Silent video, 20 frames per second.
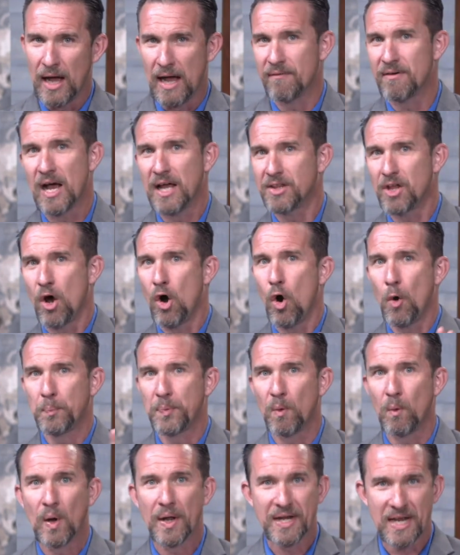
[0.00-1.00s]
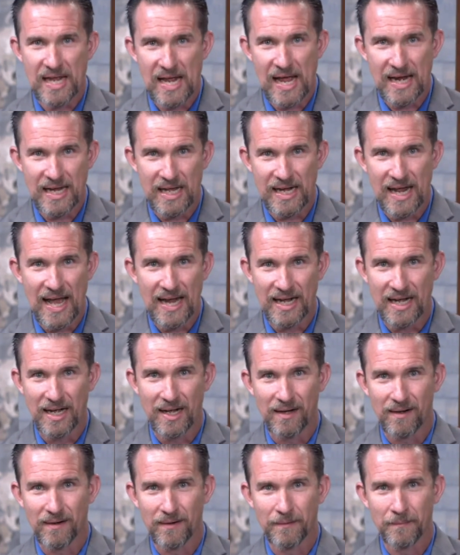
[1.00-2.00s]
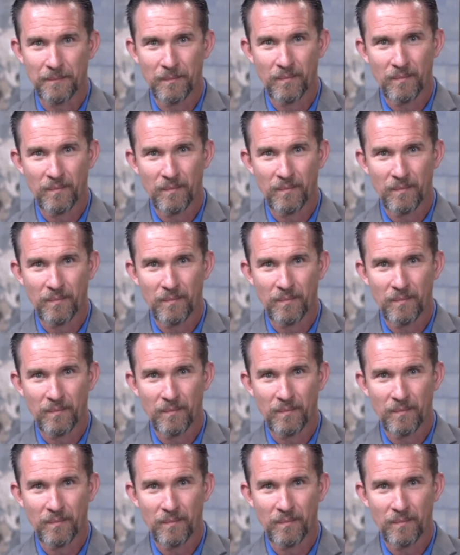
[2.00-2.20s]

I've got the hope that one day I can get out of here.